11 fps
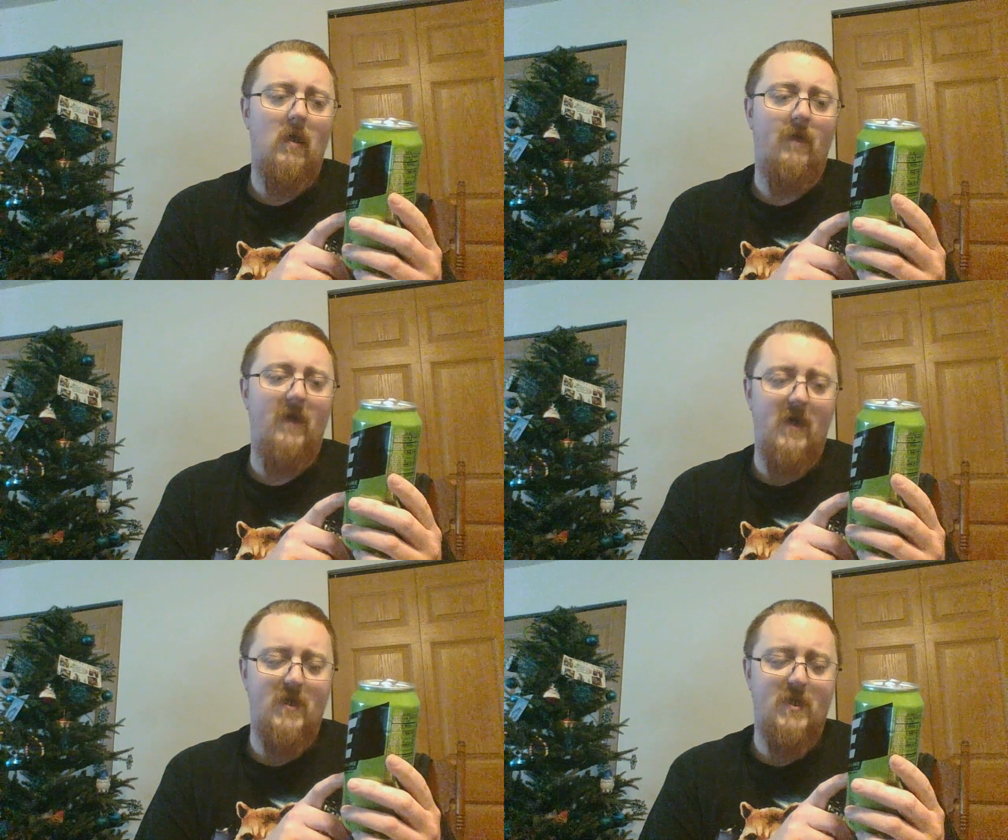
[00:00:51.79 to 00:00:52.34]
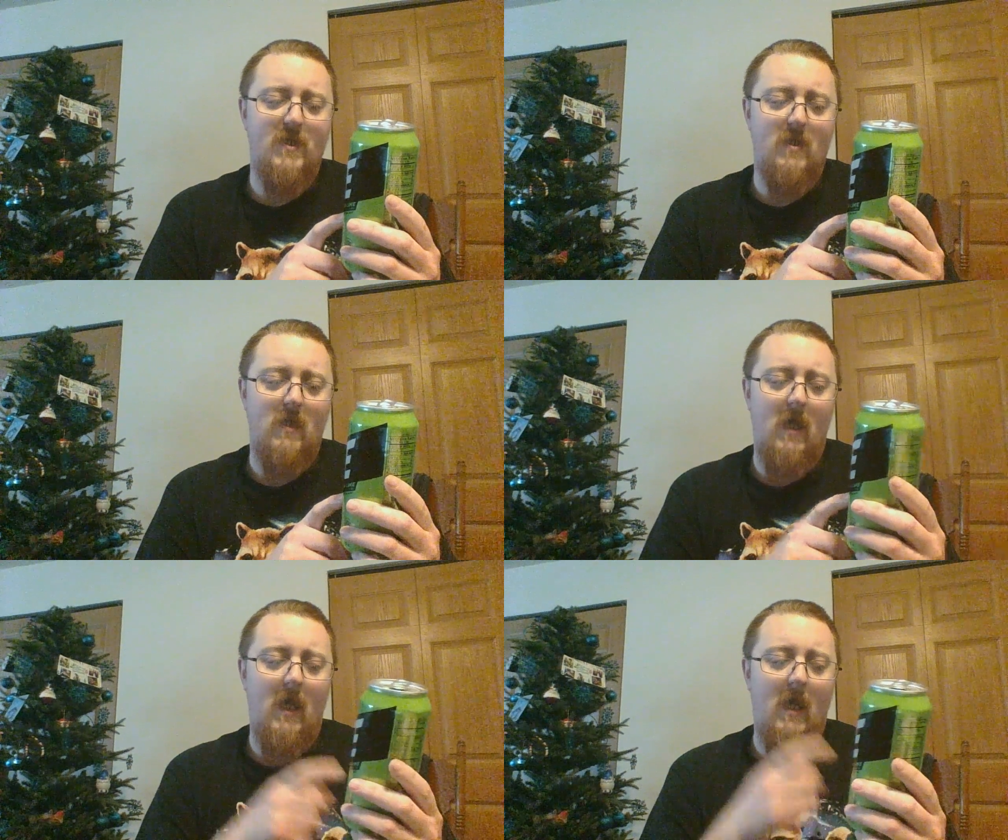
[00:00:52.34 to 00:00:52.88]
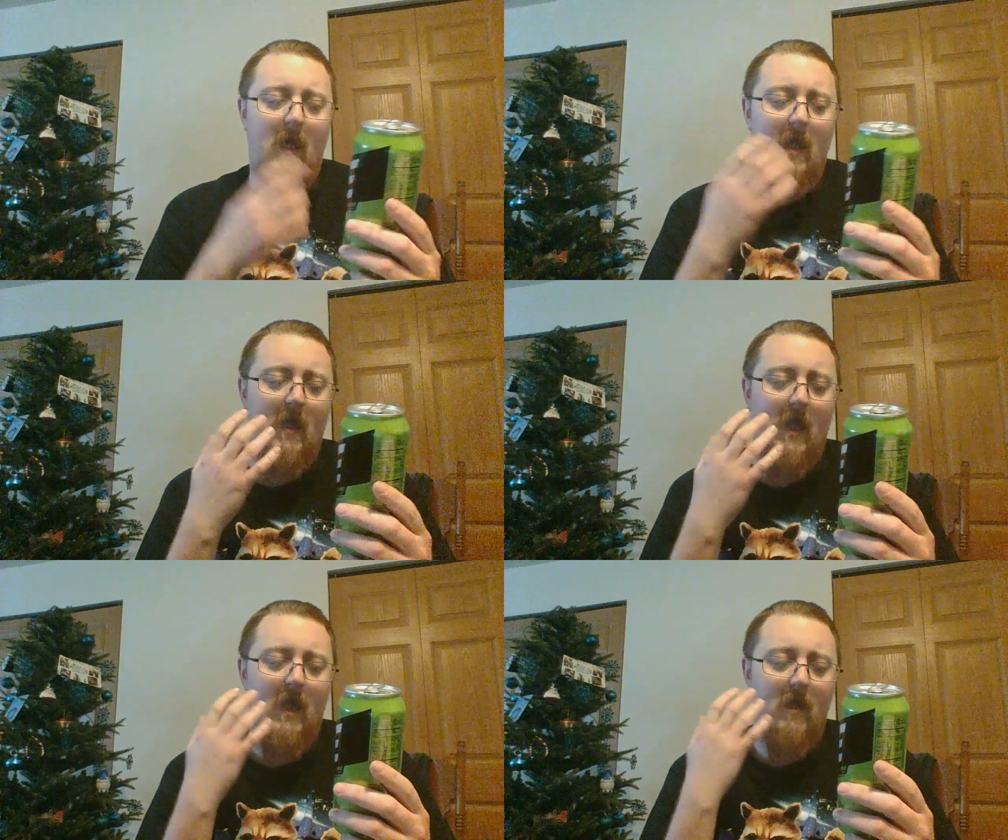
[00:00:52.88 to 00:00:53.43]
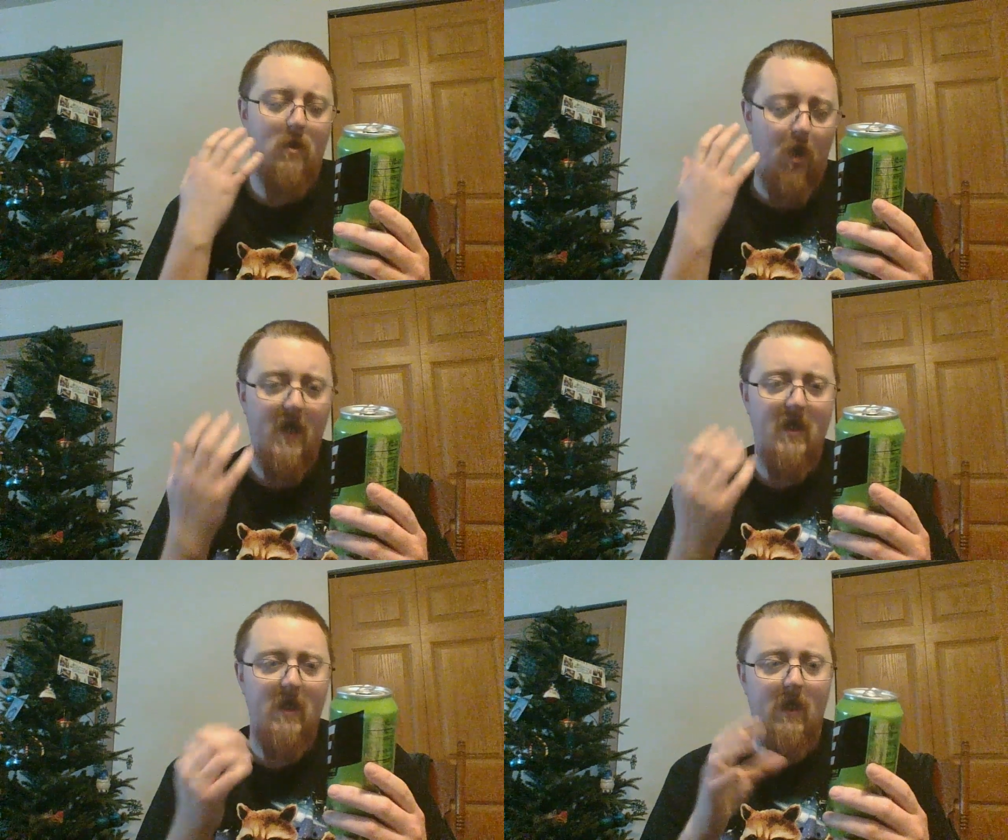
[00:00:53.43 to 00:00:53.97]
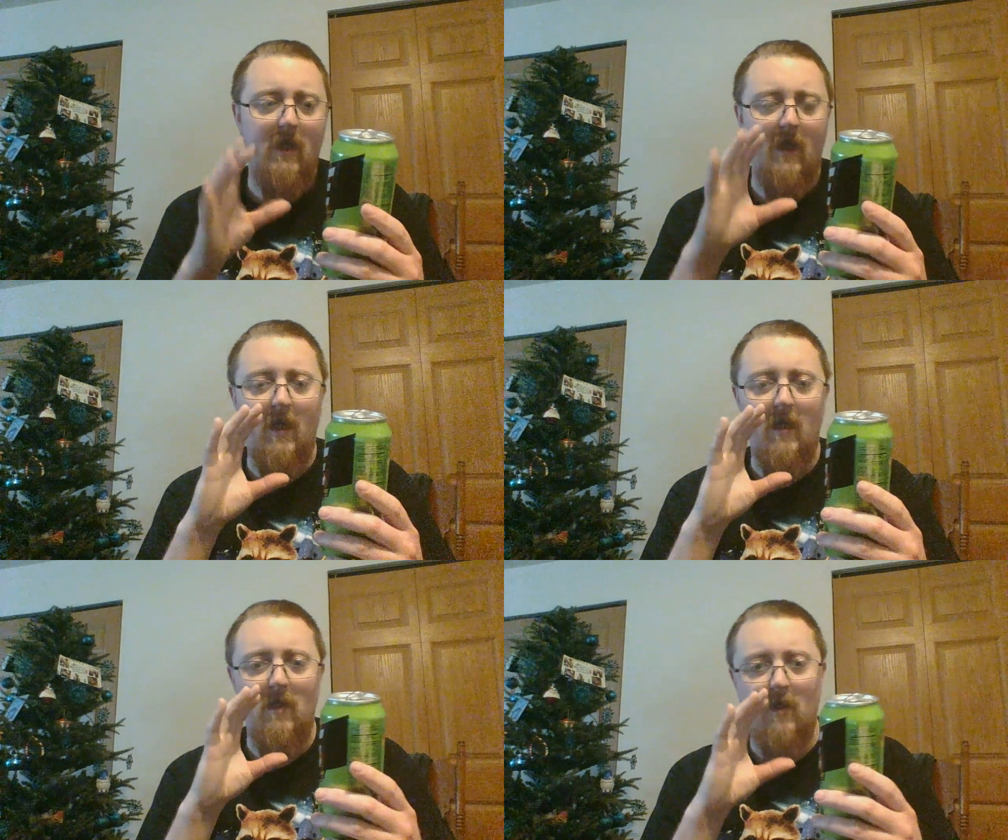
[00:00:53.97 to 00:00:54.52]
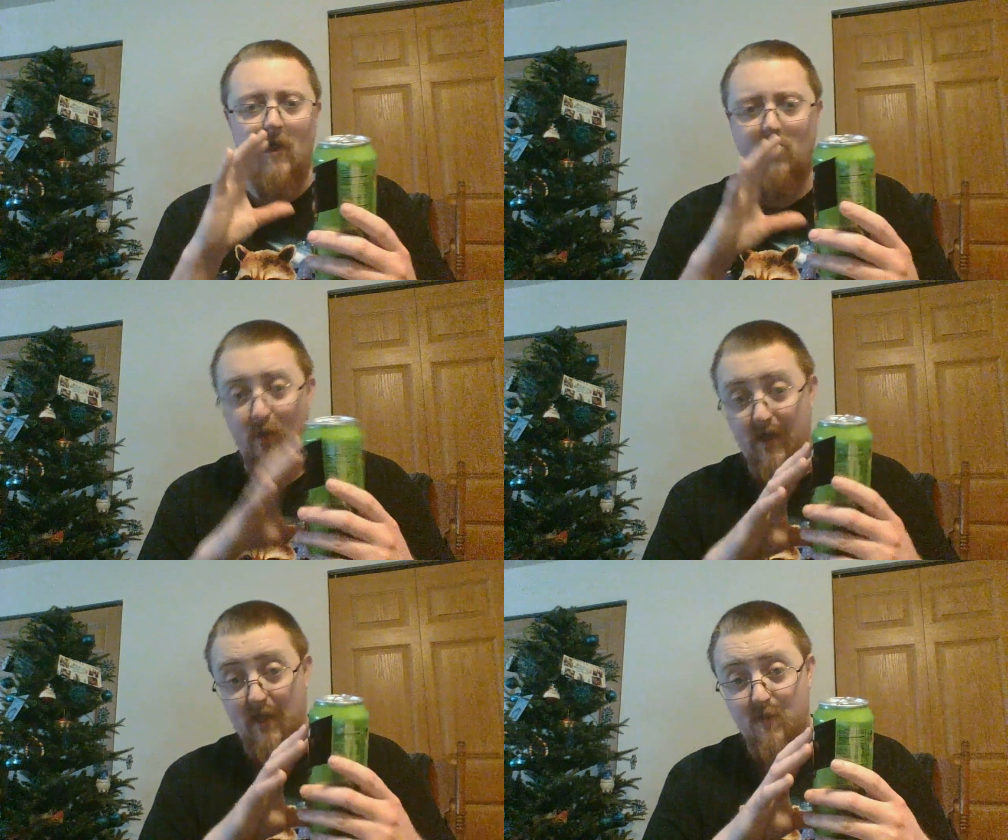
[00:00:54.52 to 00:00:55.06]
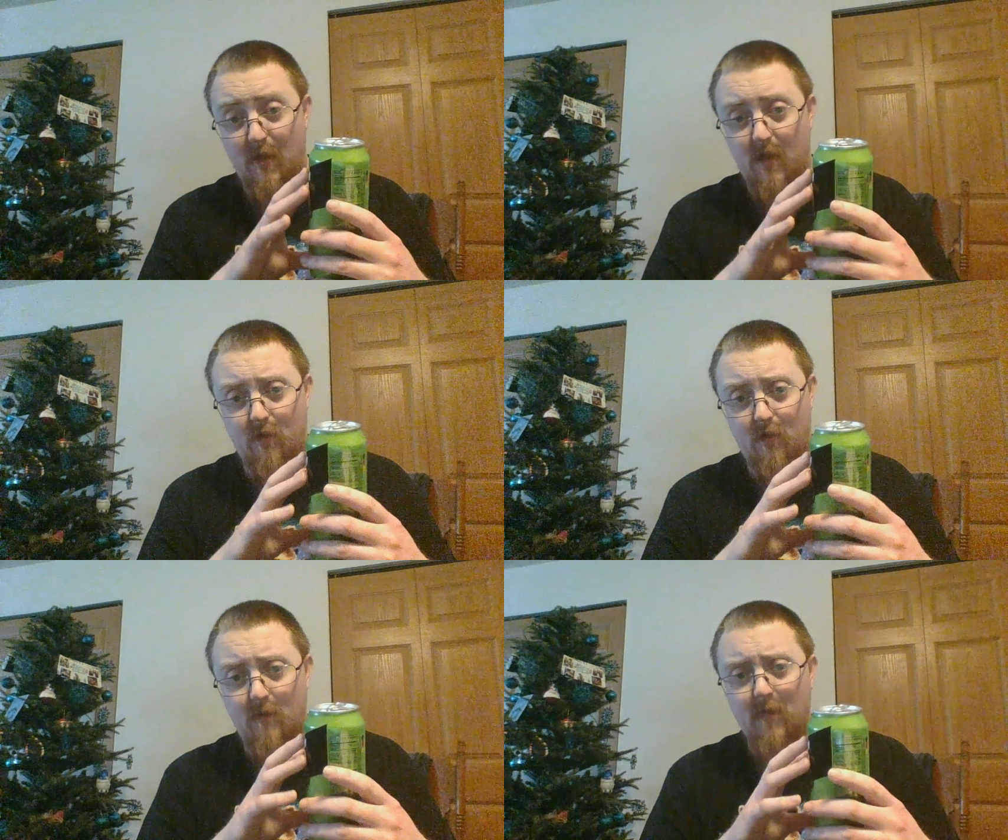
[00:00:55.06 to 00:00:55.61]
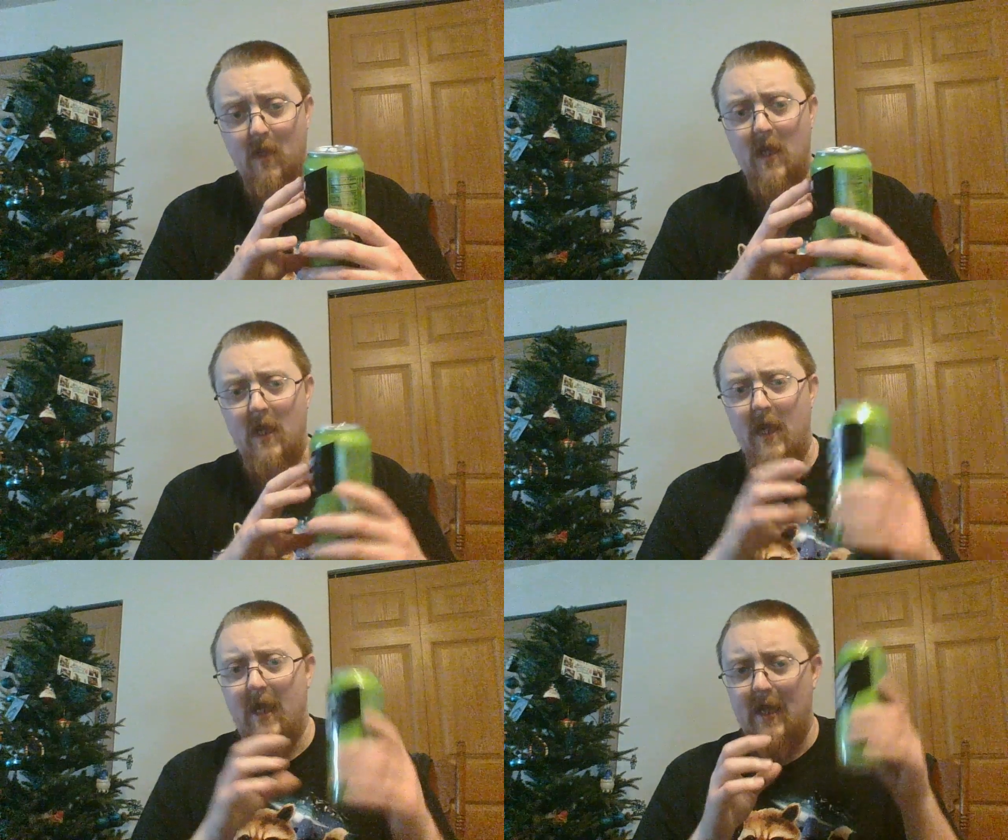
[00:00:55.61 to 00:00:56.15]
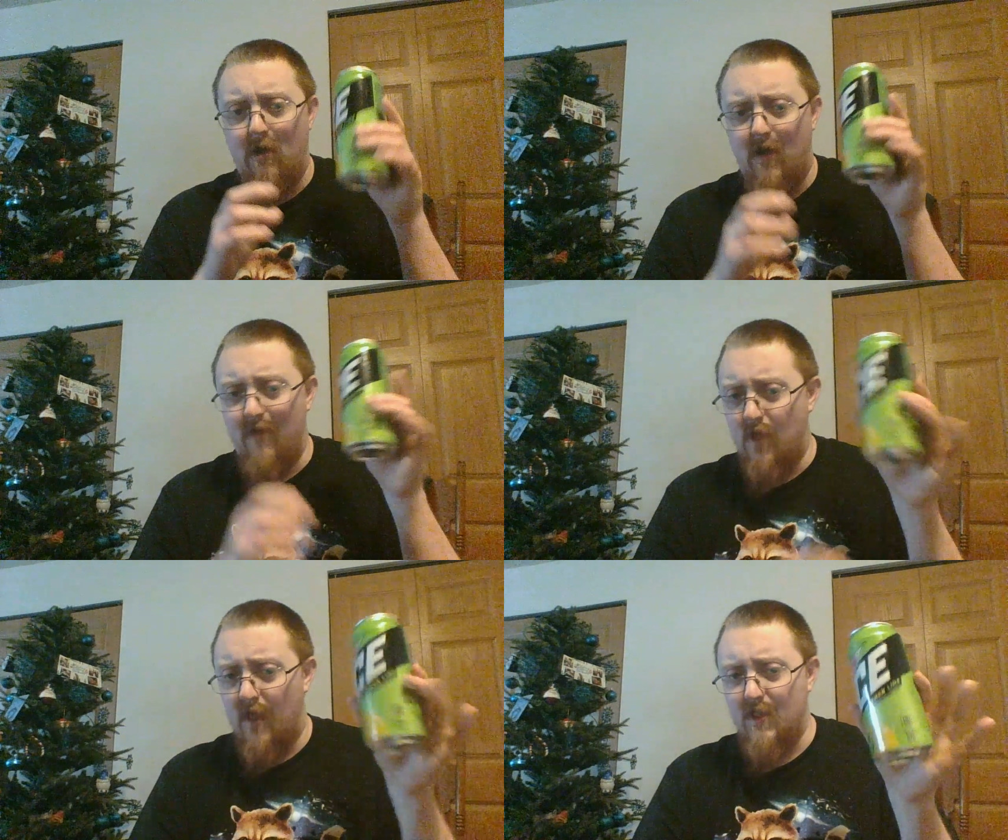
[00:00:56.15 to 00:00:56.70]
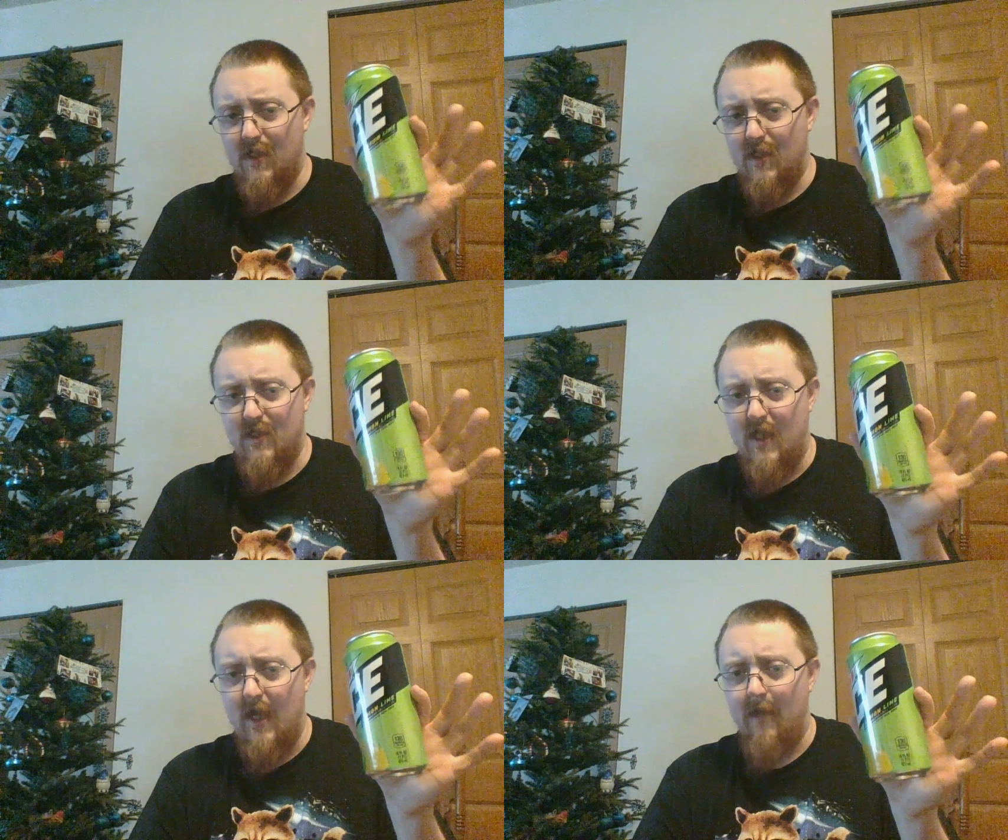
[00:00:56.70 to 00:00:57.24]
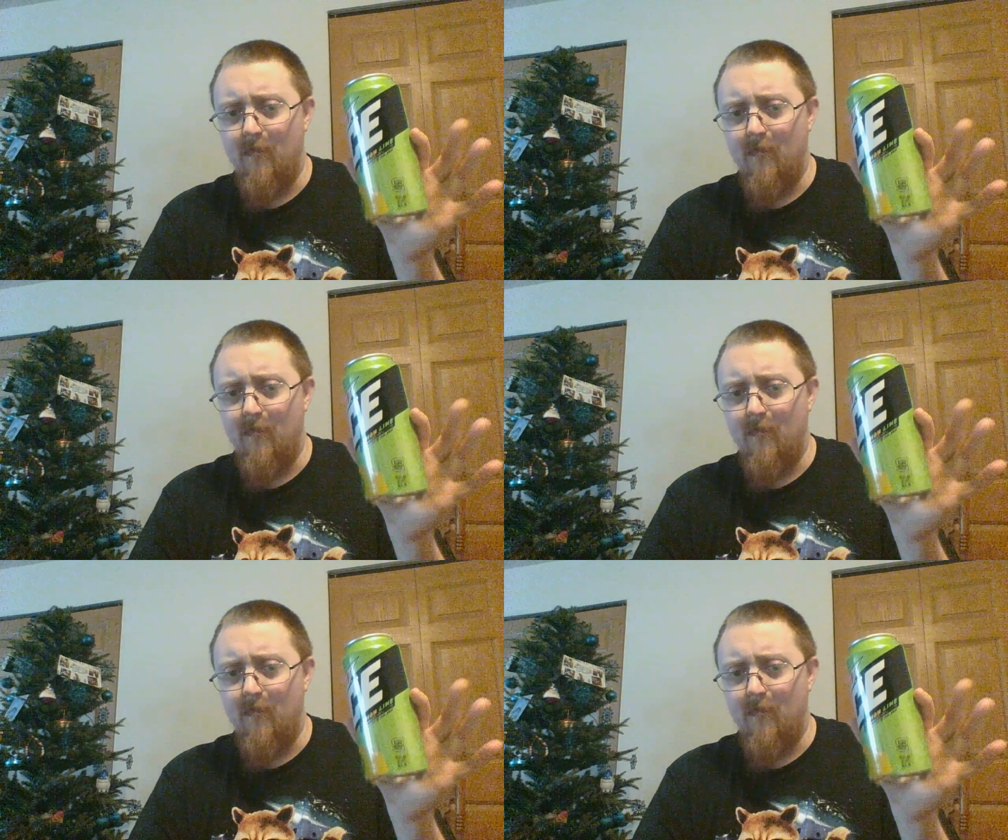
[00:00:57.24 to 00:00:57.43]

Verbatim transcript: this, and, and I tried it in a, a 20 ounce bottle, and now I tried this in this can.